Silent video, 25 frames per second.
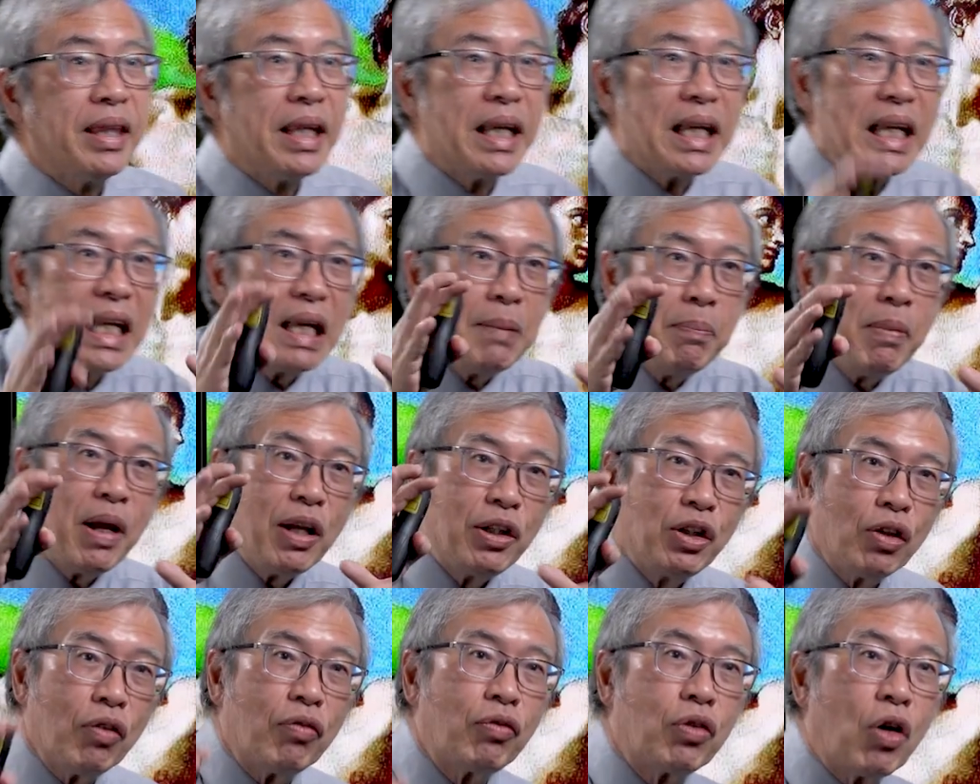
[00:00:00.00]
the
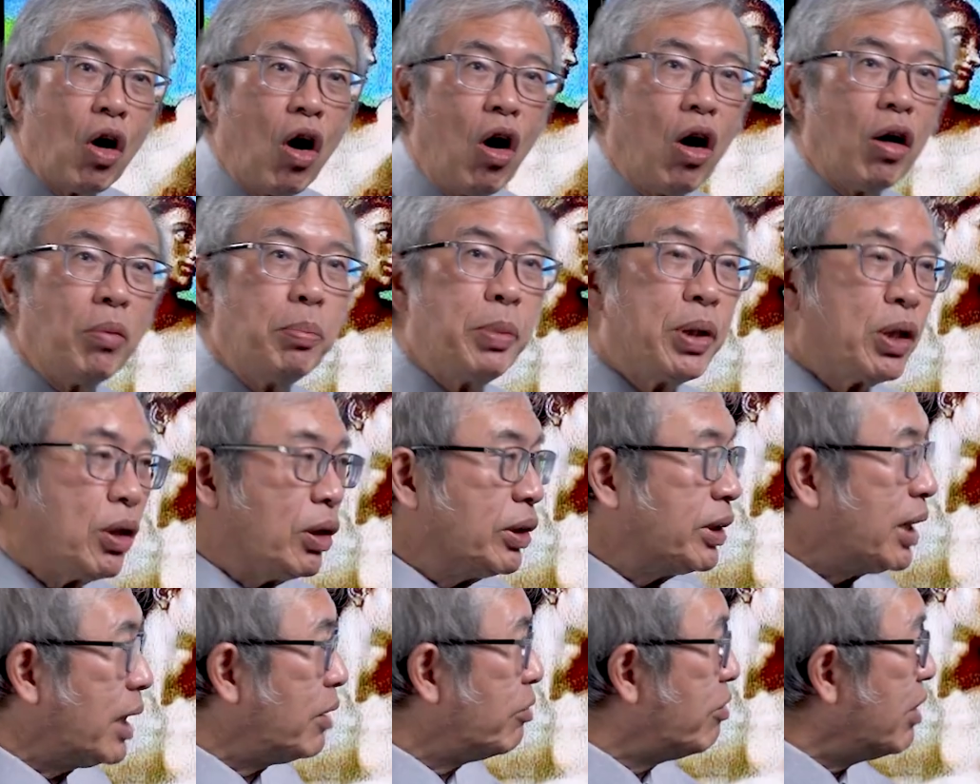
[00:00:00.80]
image of God,
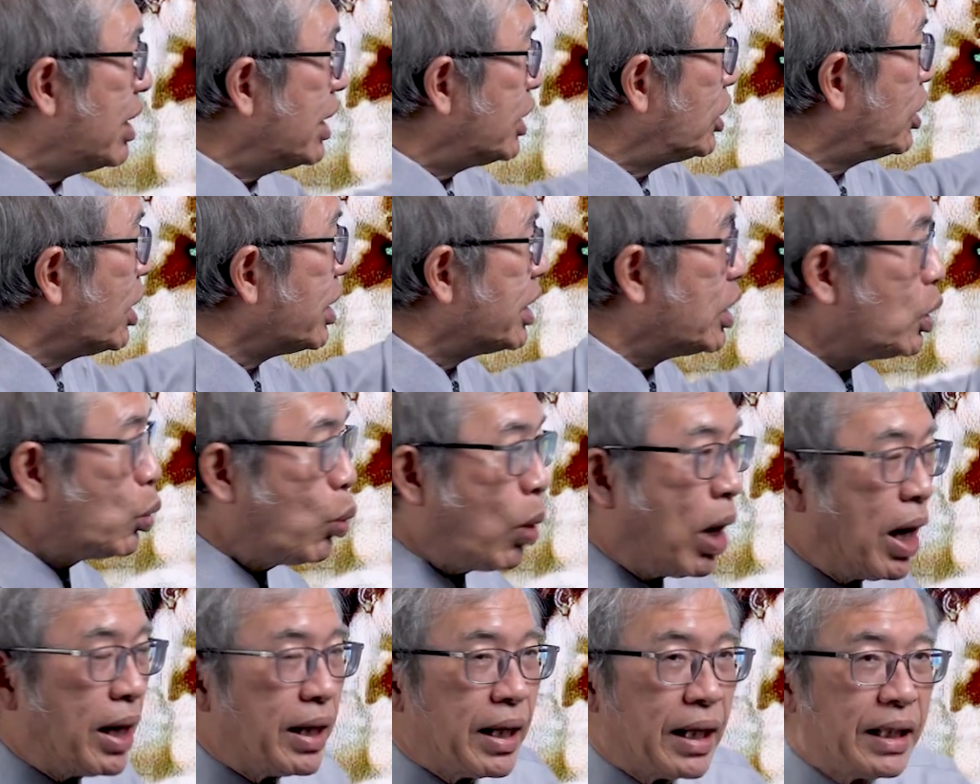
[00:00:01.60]
because at verse
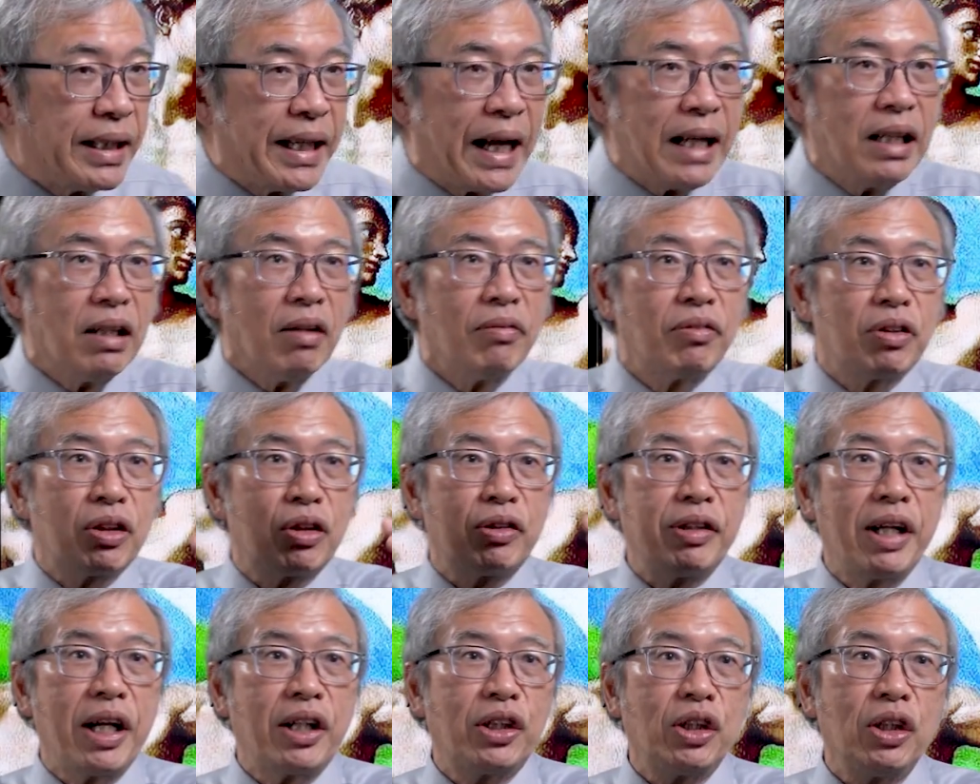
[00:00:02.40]
31, at the end of the
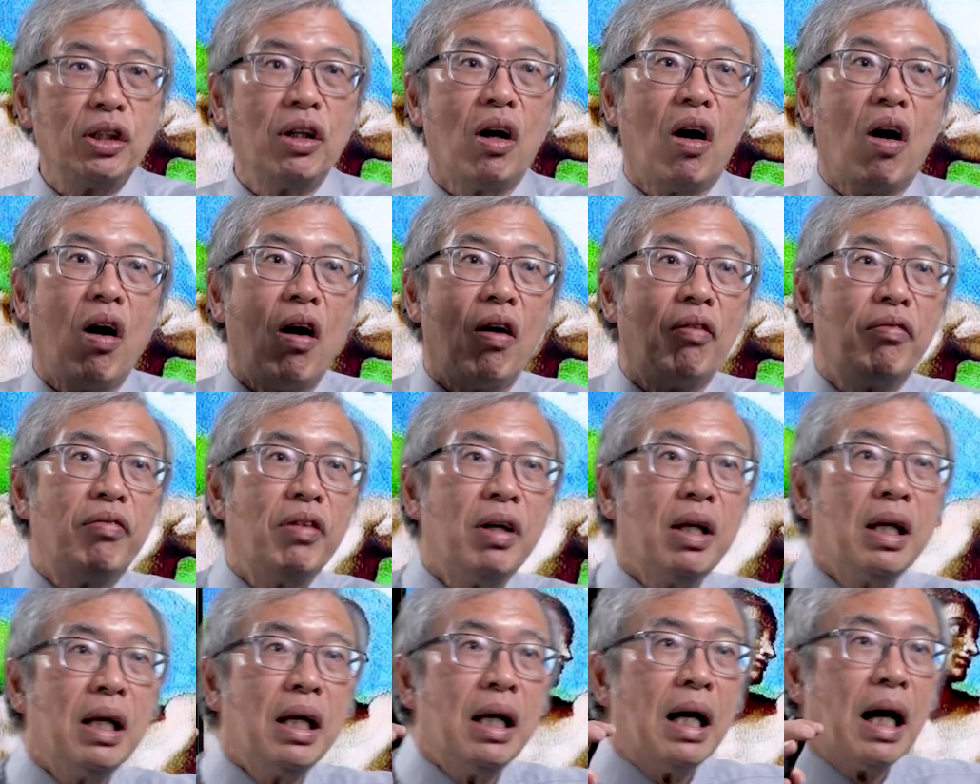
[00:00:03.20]
creation of
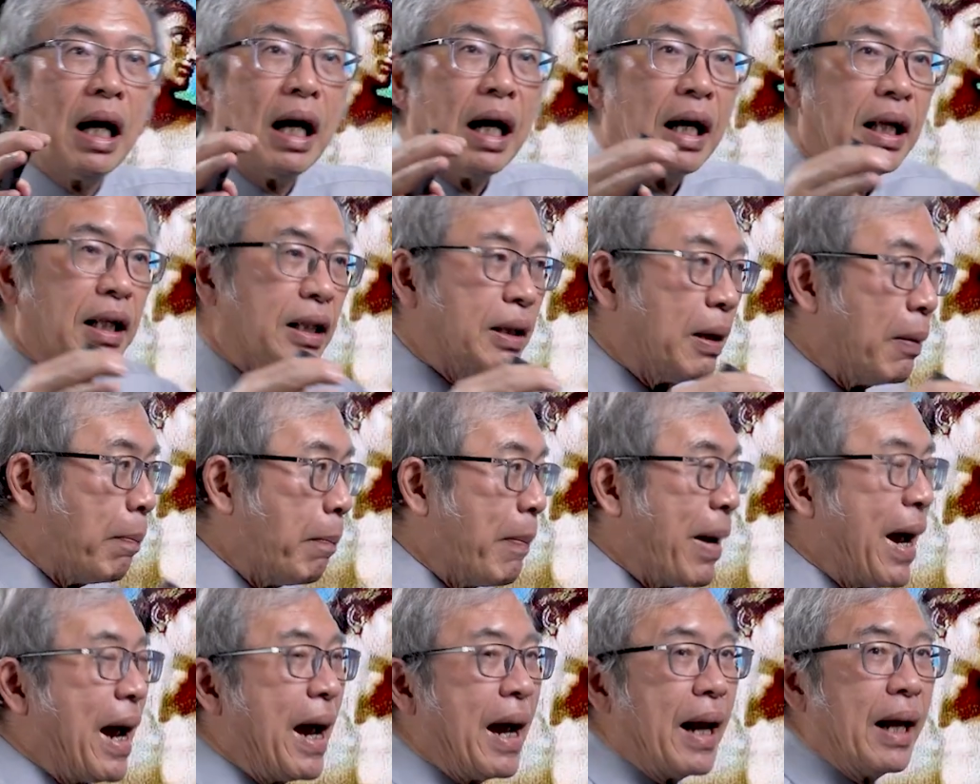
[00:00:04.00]
uh, the
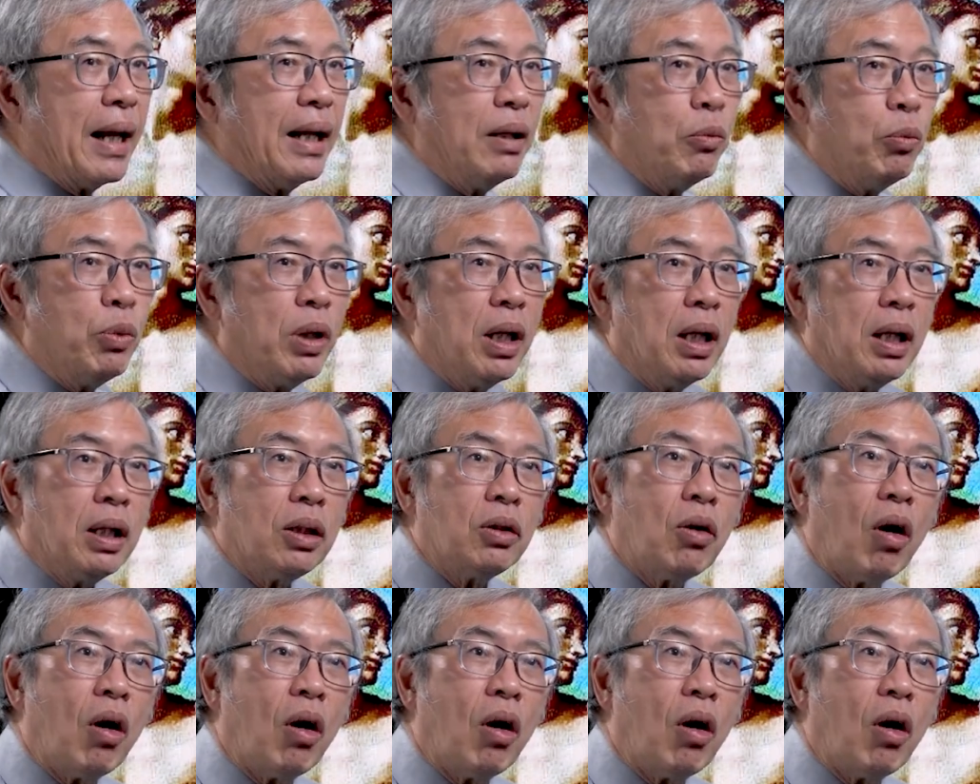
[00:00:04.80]
man,